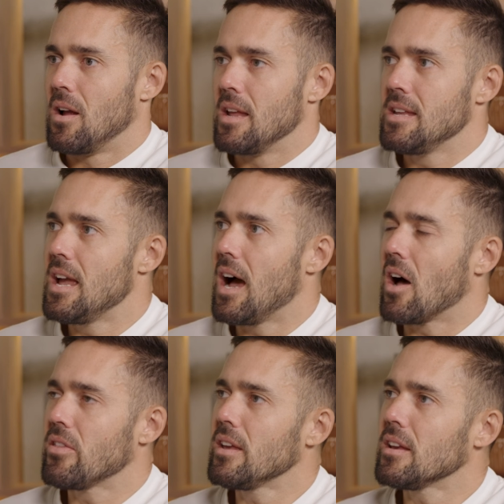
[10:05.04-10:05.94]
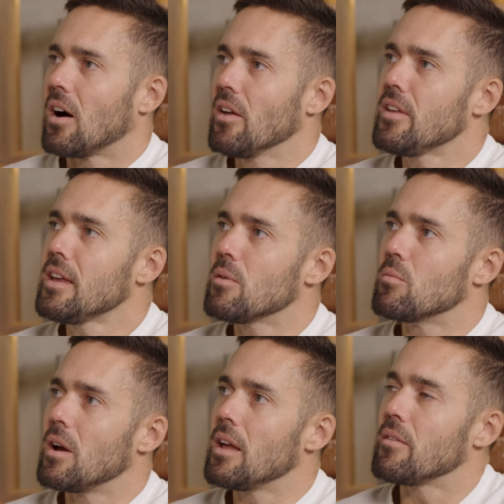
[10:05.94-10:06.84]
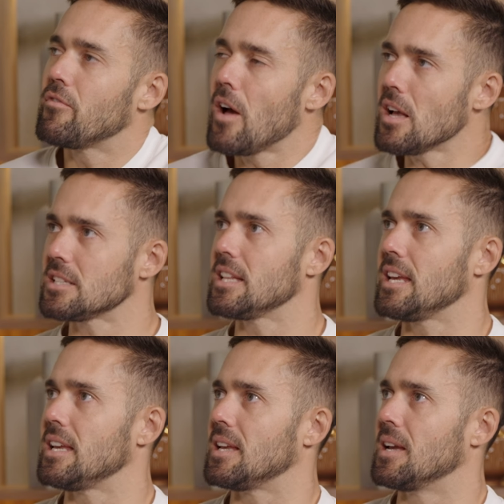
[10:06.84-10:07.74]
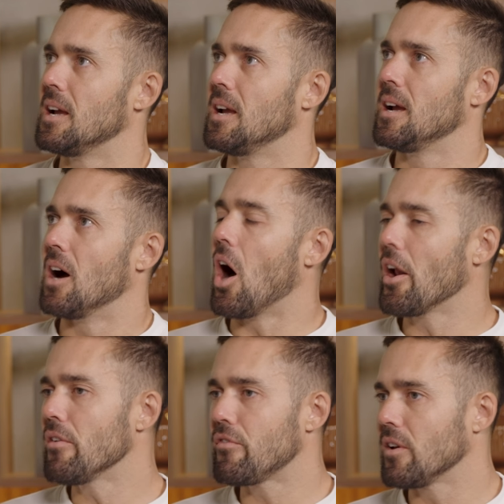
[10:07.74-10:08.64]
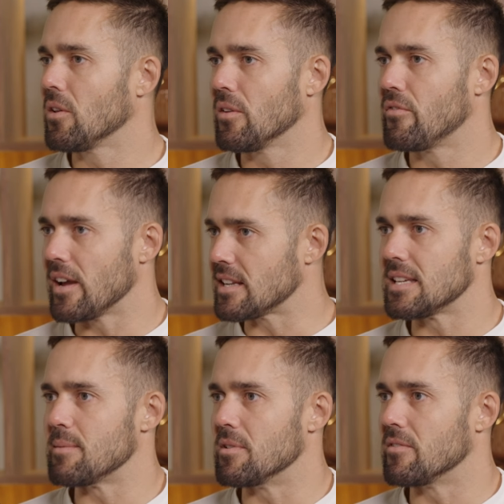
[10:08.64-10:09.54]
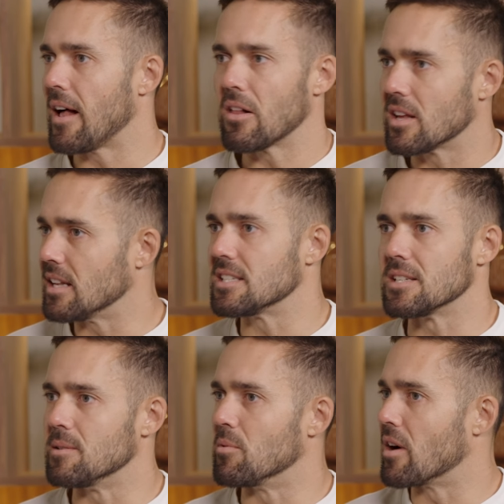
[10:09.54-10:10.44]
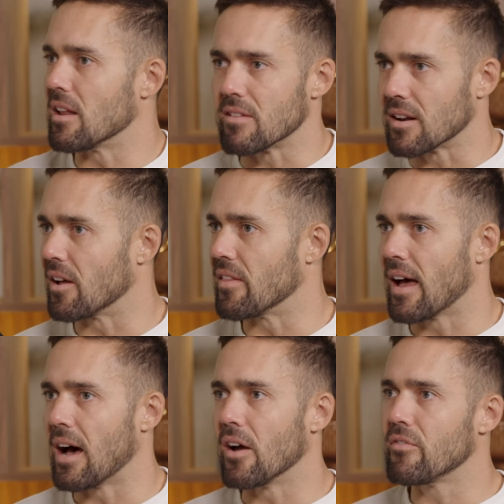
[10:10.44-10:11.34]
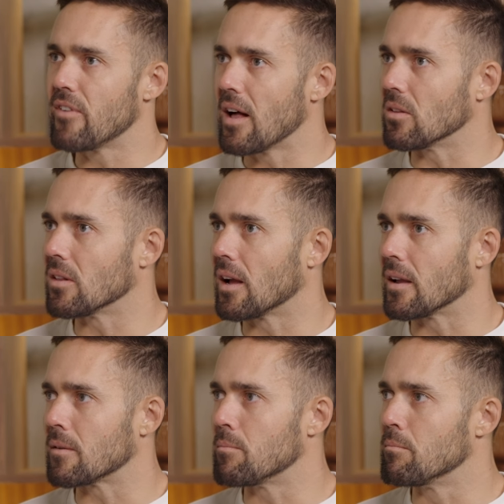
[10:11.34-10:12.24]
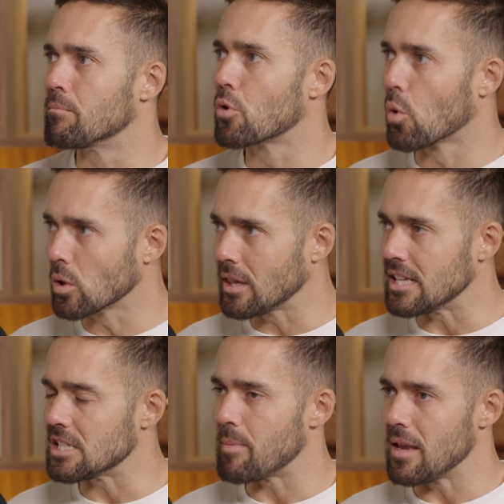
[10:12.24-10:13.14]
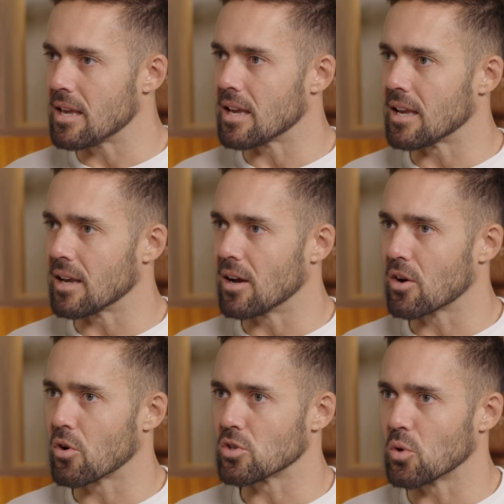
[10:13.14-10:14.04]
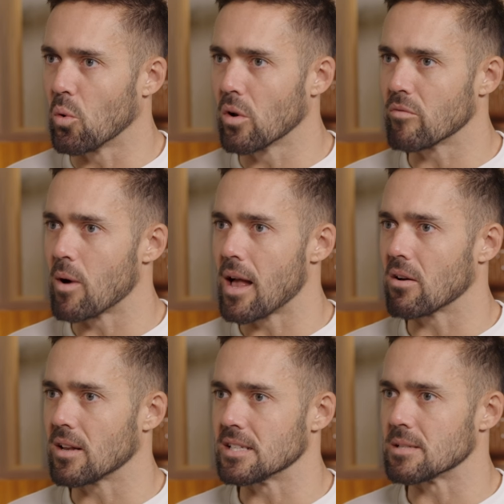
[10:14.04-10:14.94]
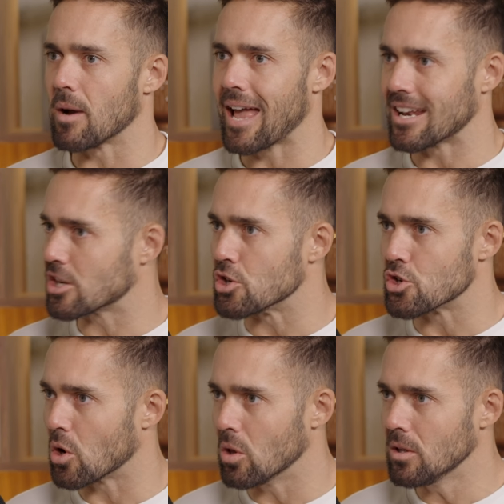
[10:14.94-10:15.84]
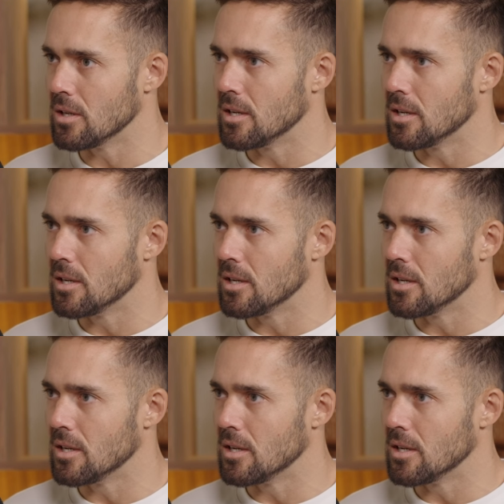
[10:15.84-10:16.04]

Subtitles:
Yeah, I think it firstly, I don't feel a victim of alcoholism or anything like that. I felt like, broadly speaking, across all of my alcoholism, I had control.